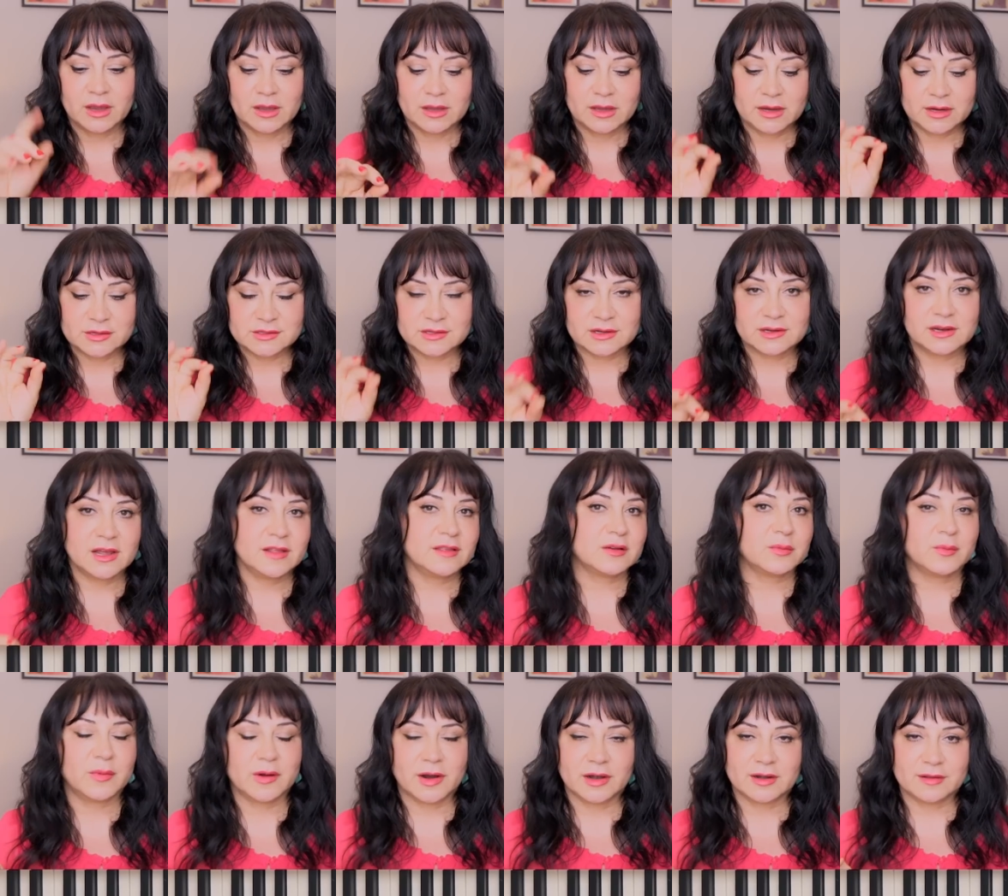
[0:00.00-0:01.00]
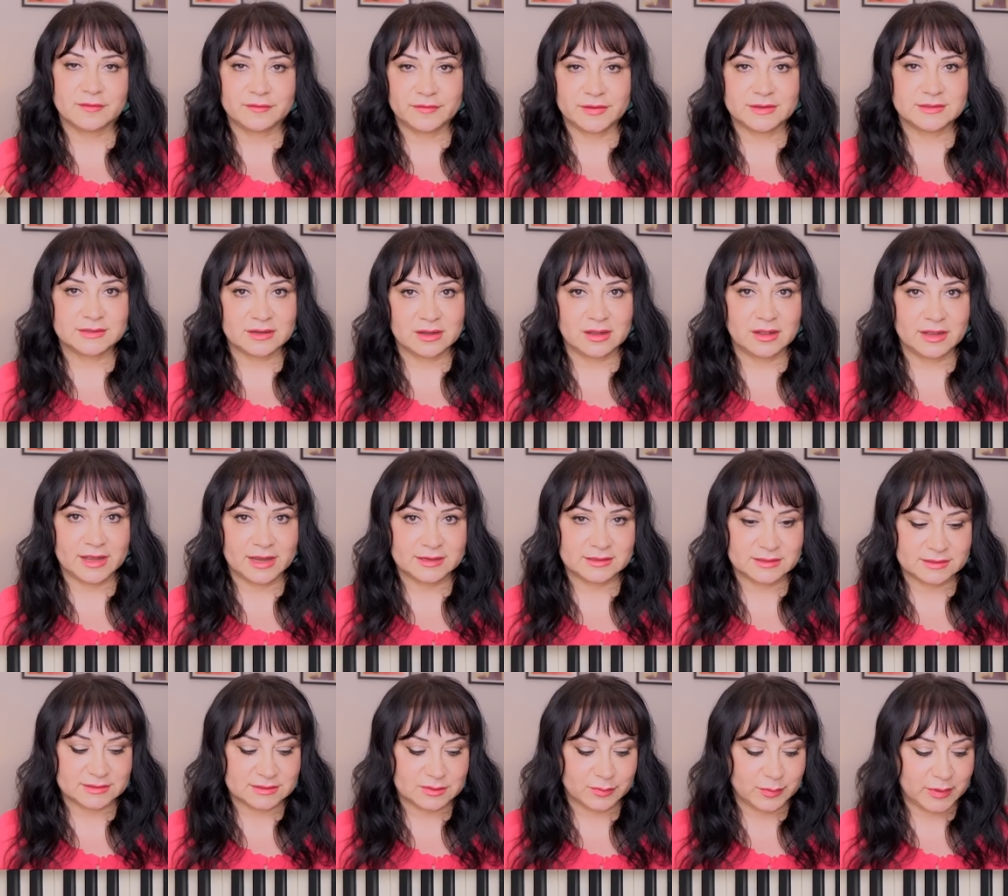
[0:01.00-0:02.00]
Here's another part of physical
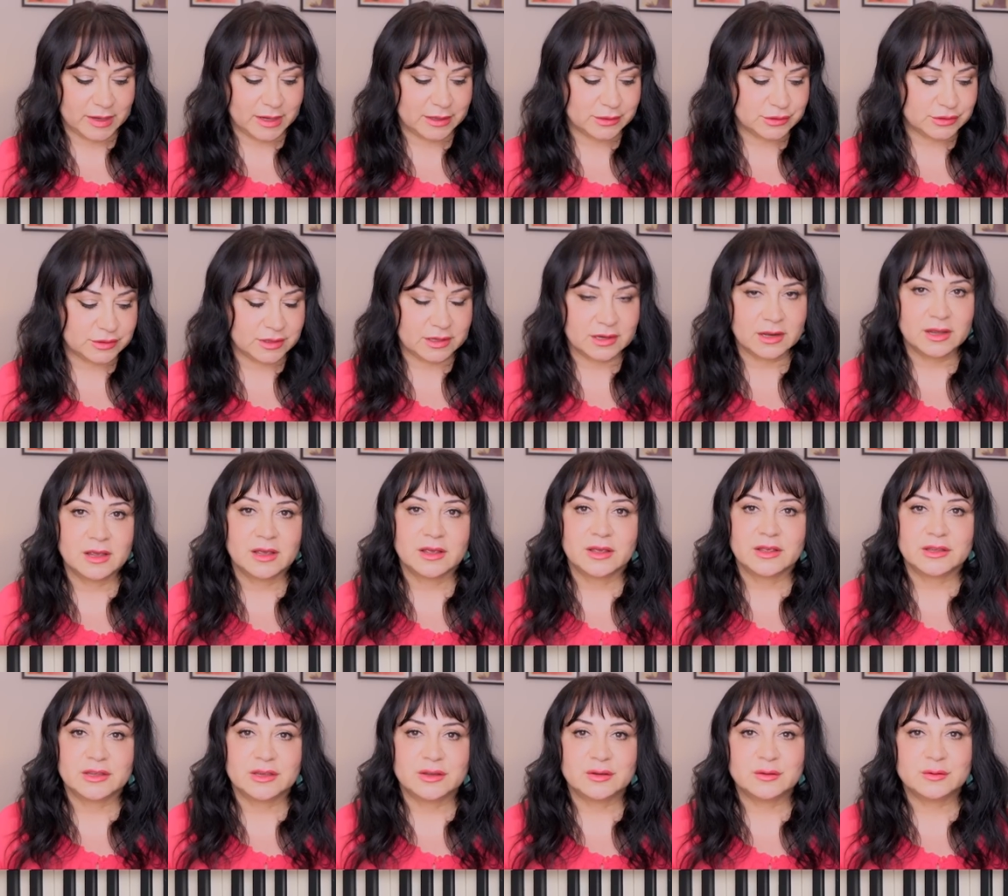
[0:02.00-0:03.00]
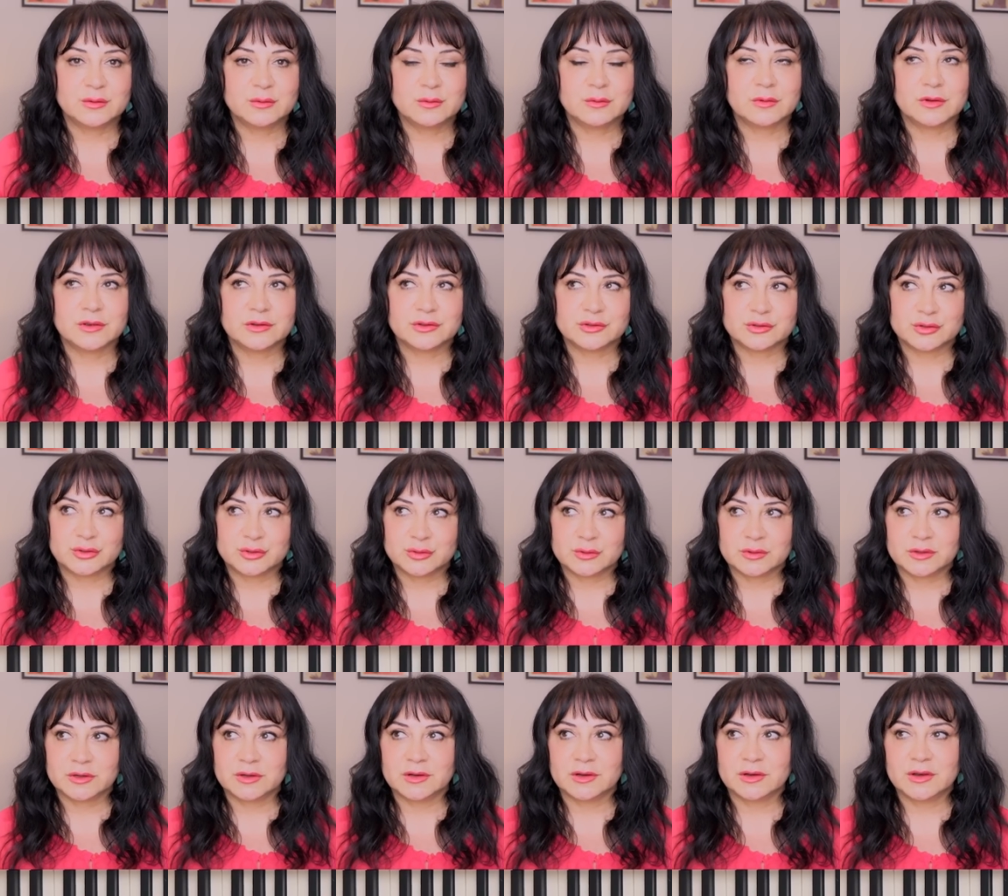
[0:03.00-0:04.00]
anticipation. You
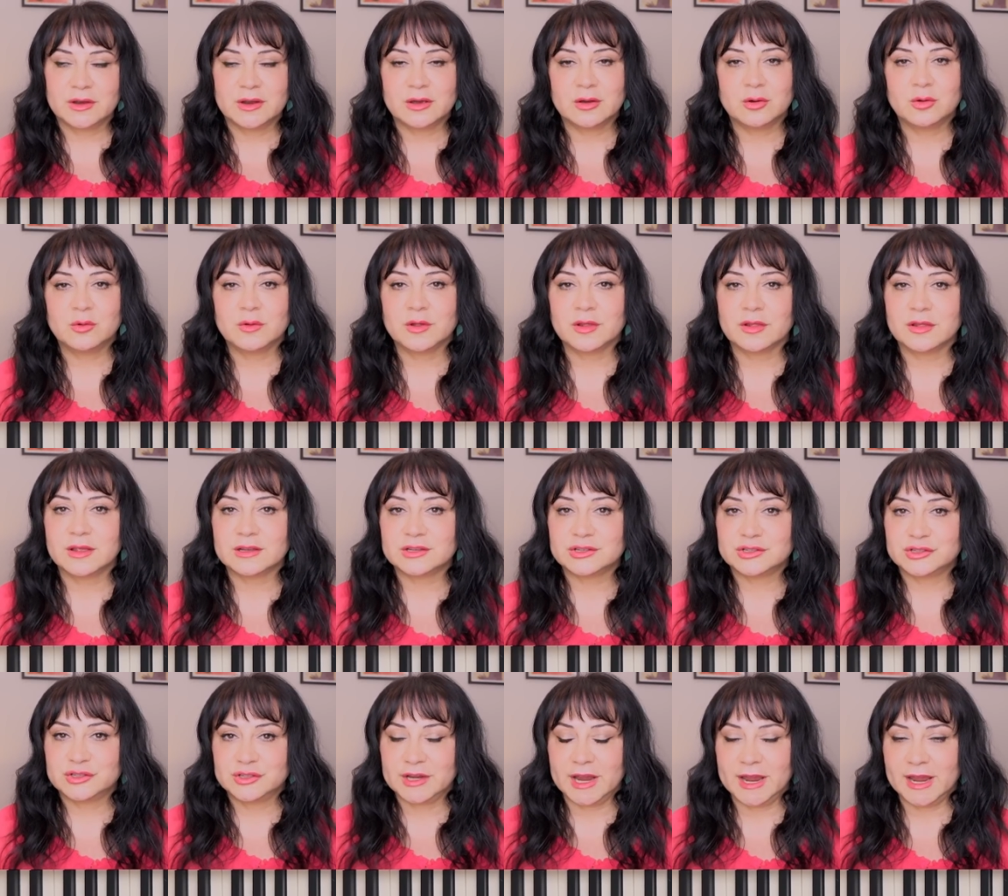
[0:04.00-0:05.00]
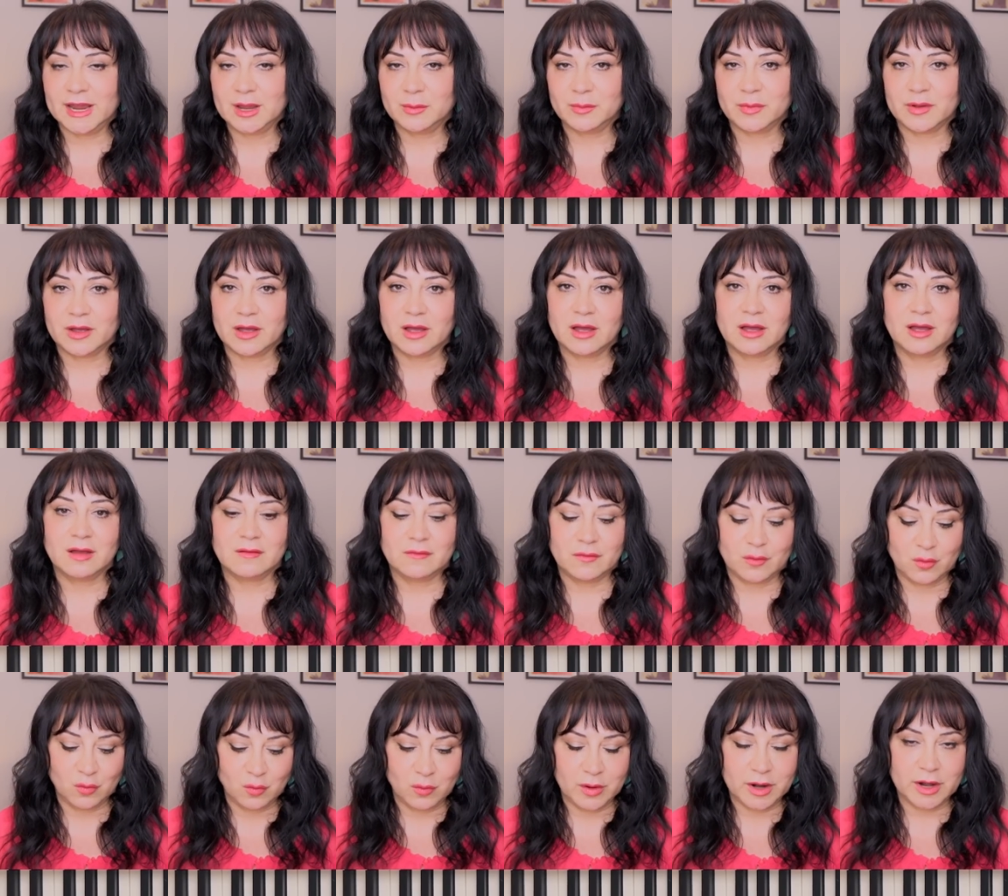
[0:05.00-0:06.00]
should know the shape
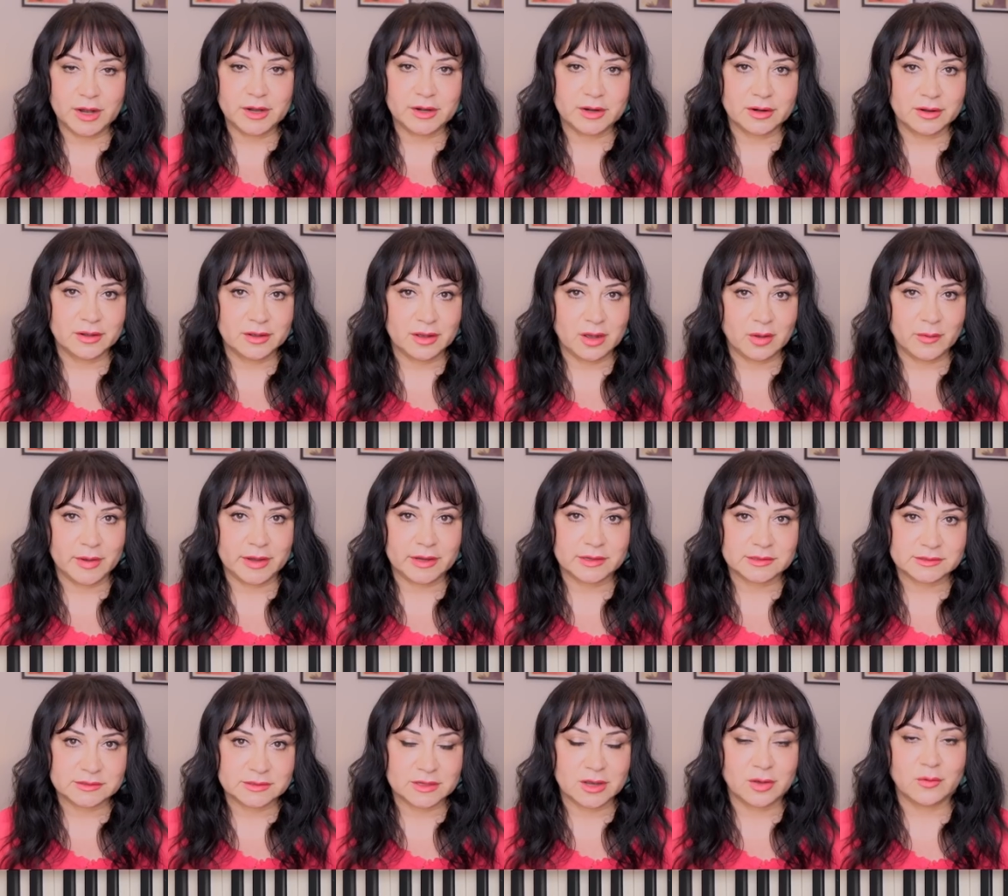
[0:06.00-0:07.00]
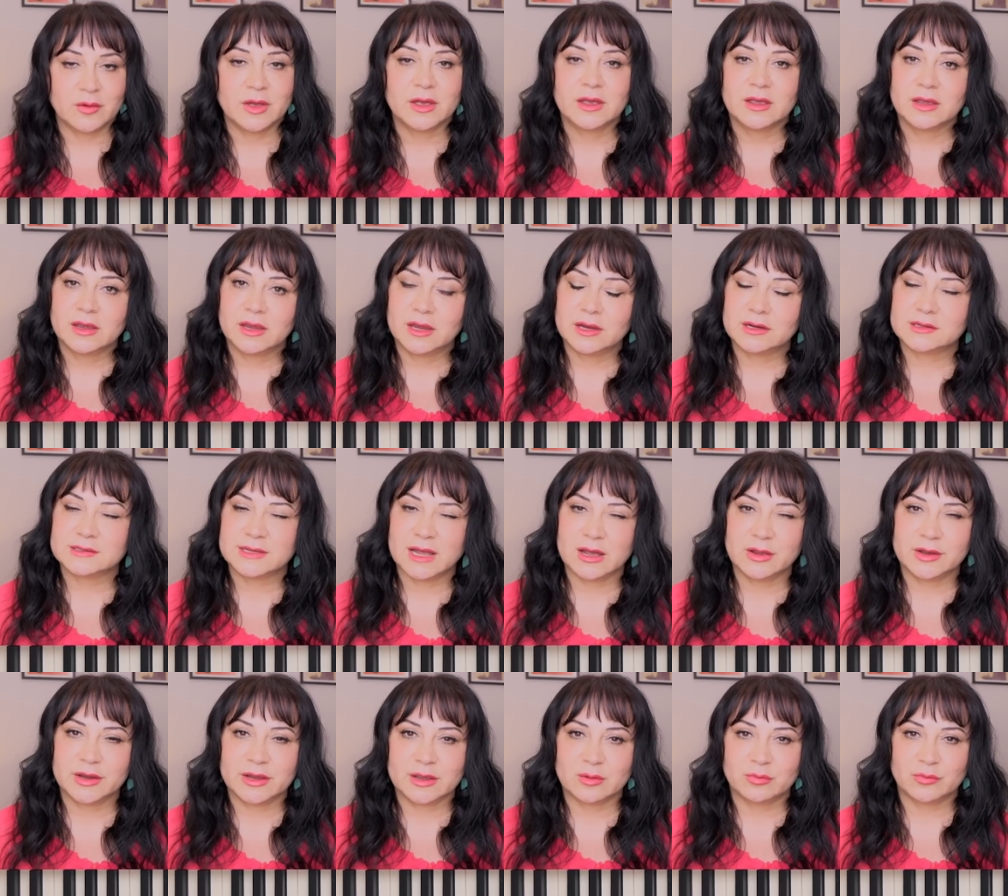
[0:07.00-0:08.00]
of where you're going. So here's how
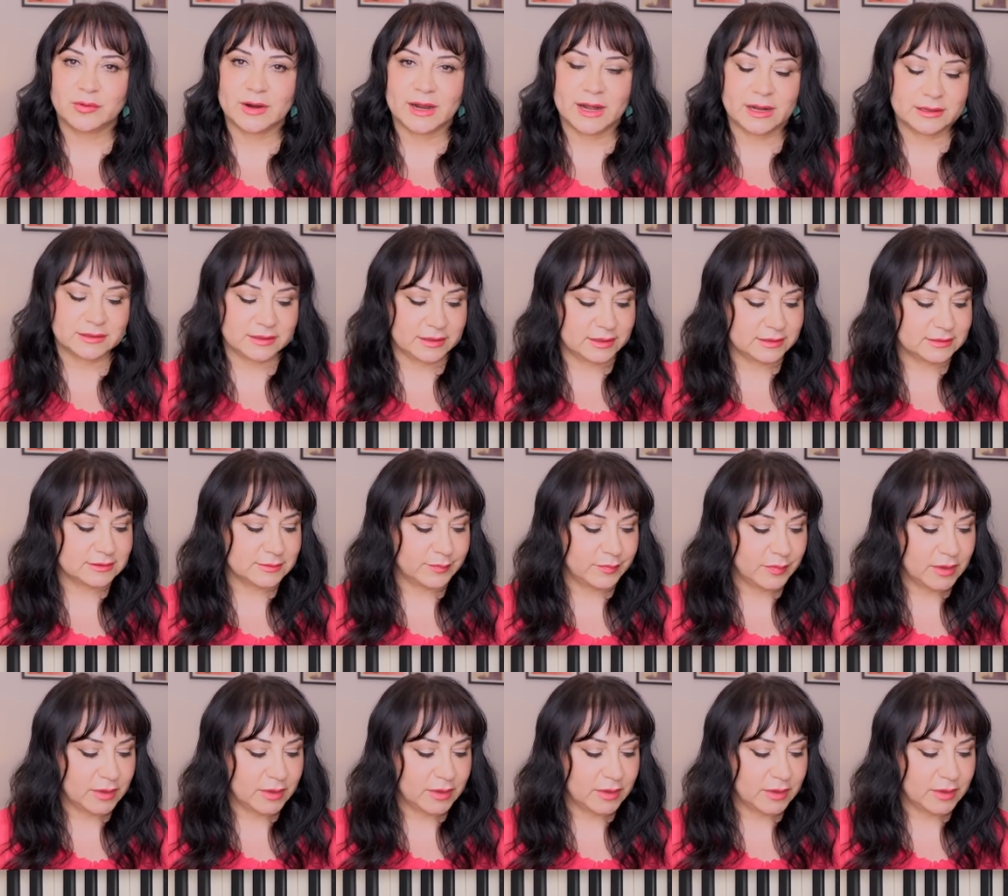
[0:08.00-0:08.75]
you can practice.